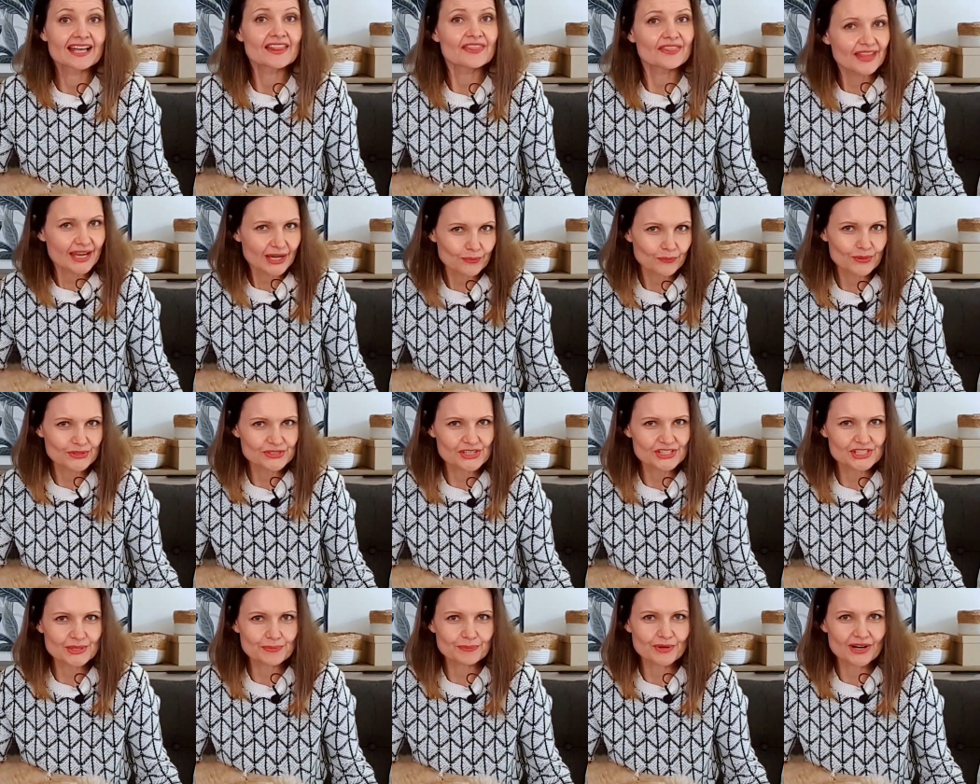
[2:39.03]
That was a
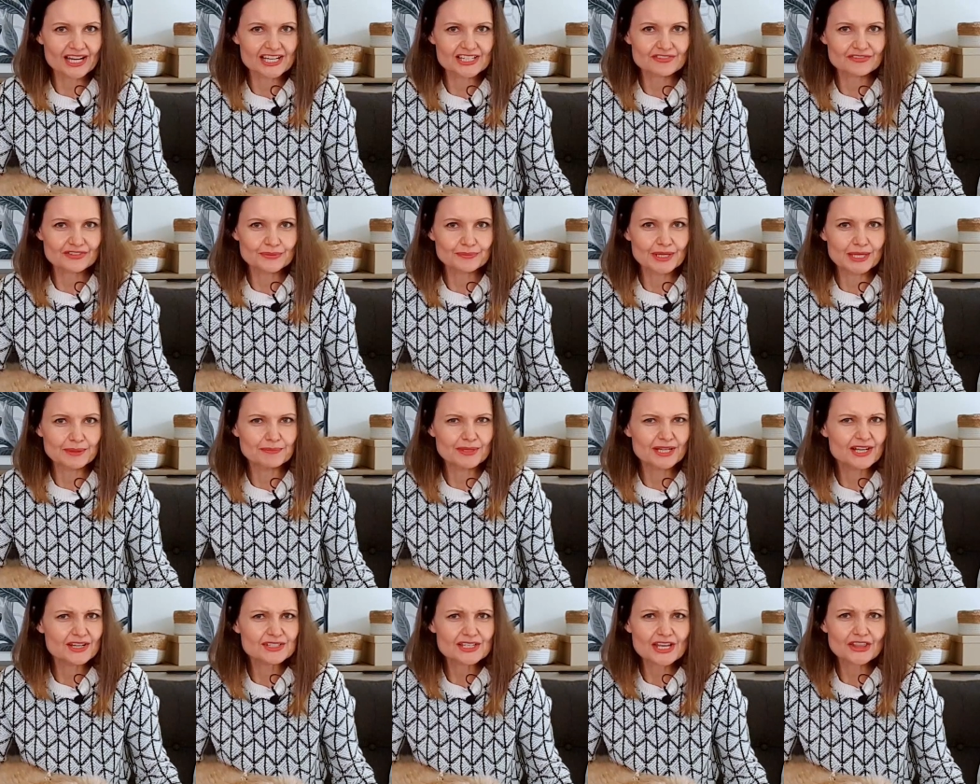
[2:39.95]
surprise for me
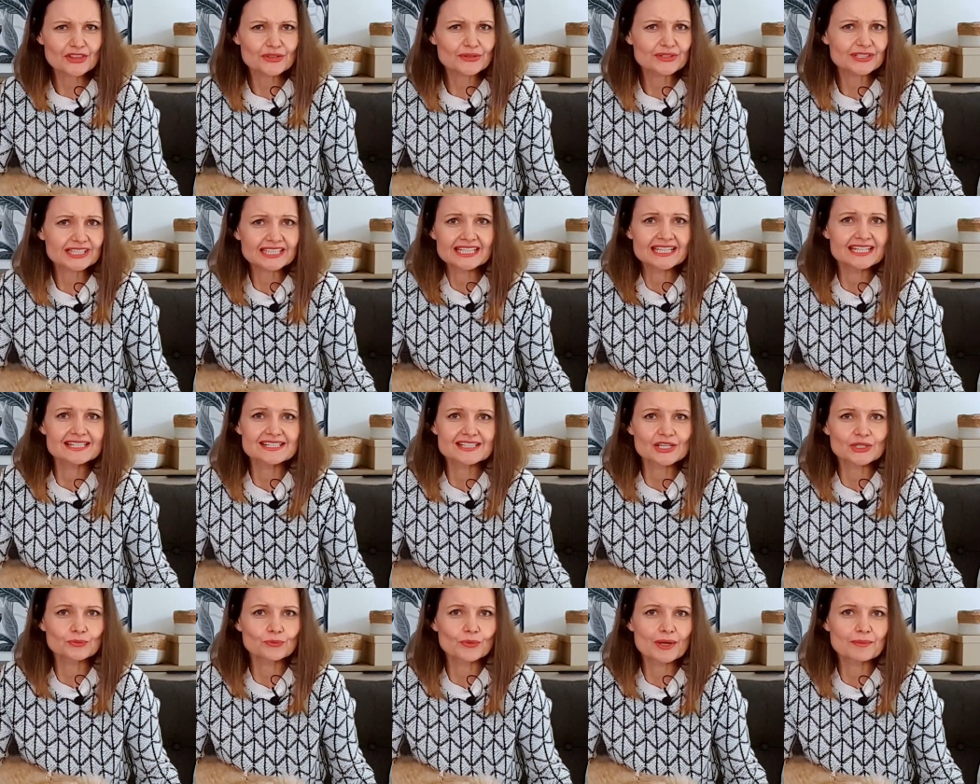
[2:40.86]
because I thought kids
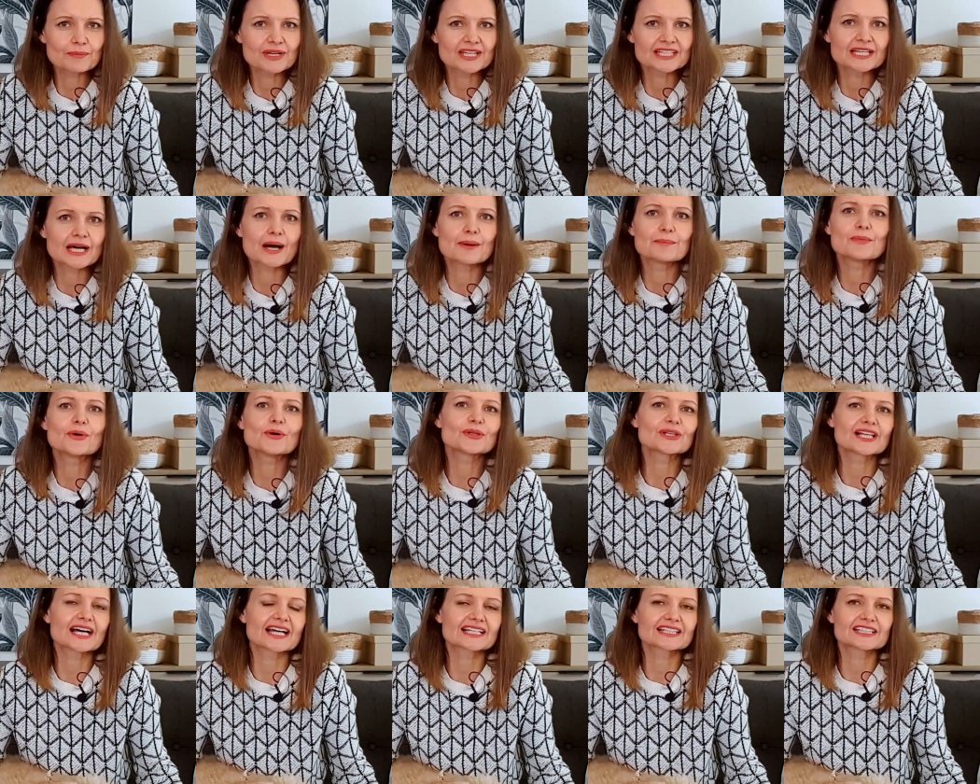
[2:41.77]
and women are more
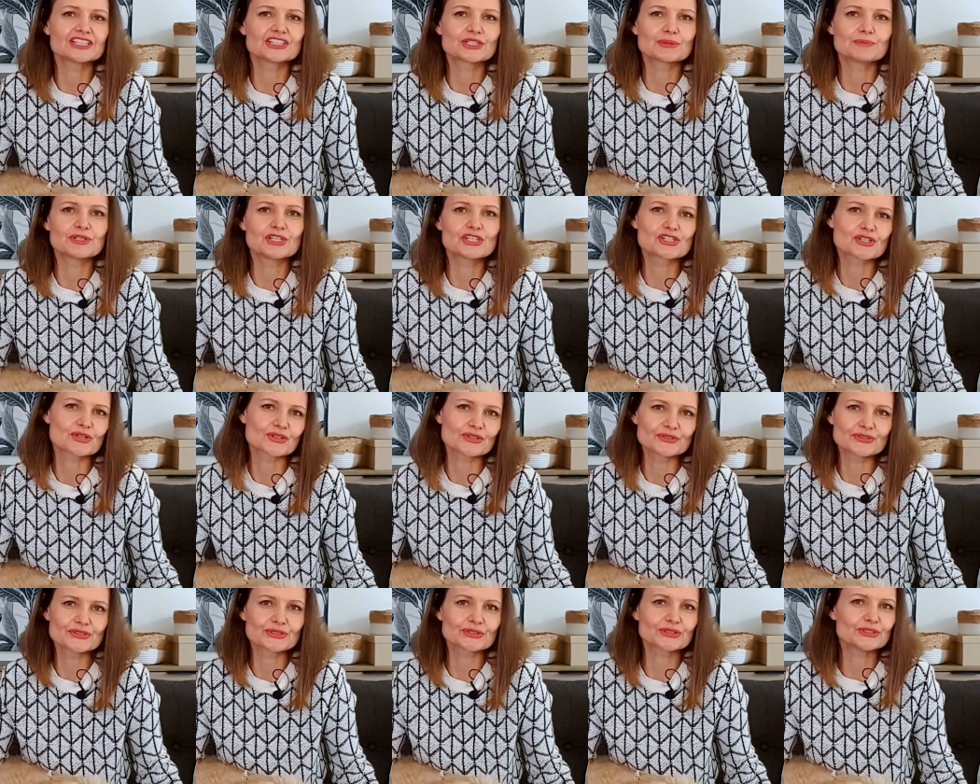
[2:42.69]
likely to be
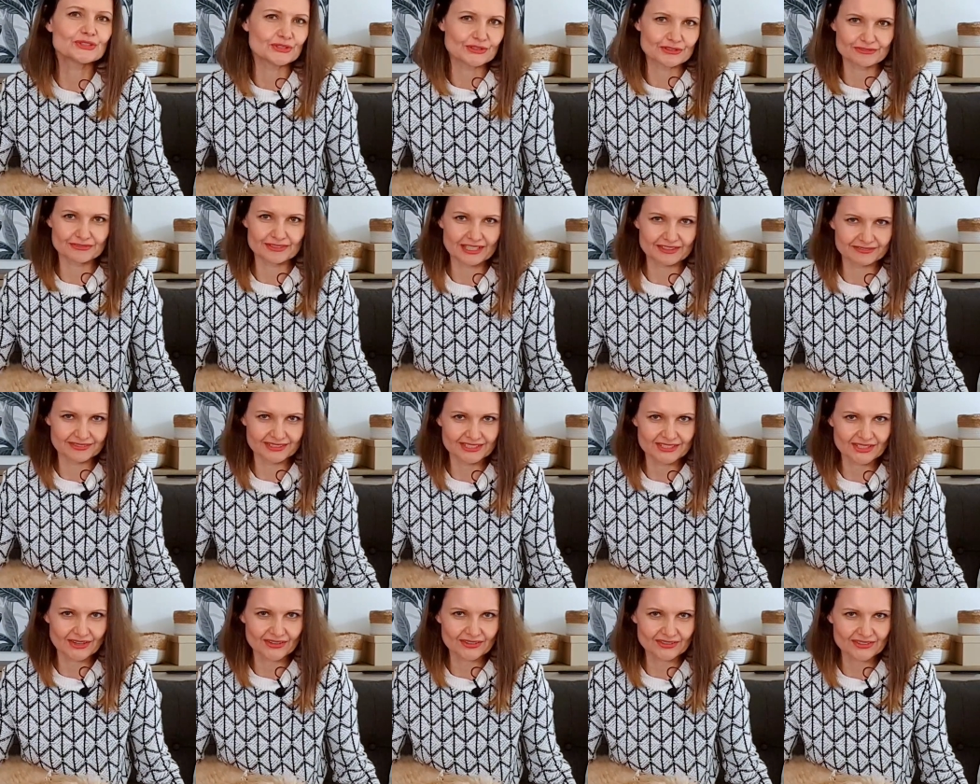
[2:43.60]
drawn to cute fluffy
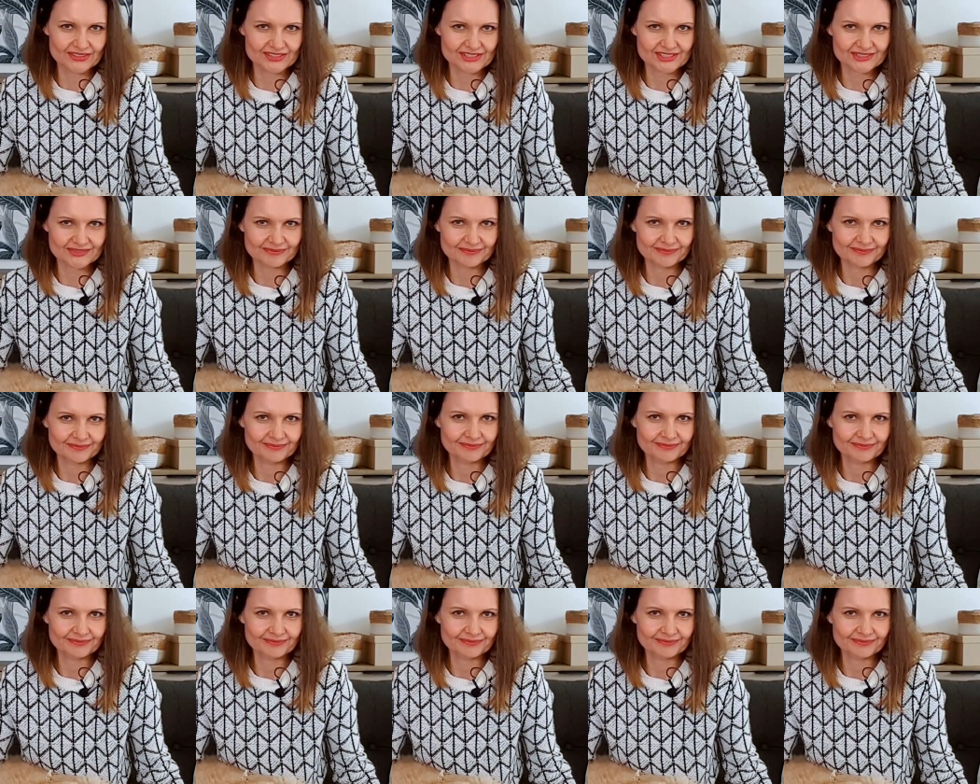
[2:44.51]
dogs.